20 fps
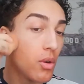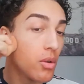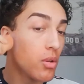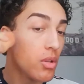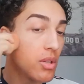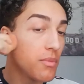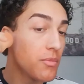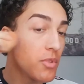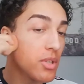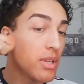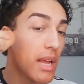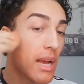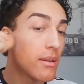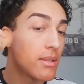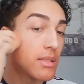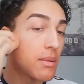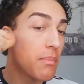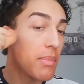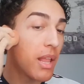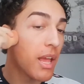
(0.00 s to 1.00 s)
All I'm doing now
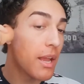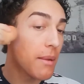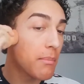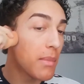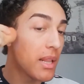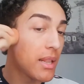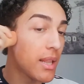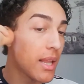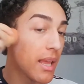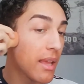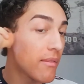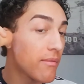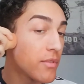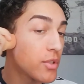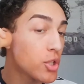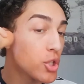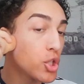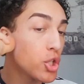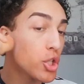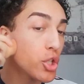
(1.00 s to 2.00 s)
is applying my
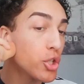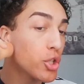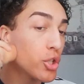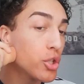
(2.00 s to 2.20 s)
lavender.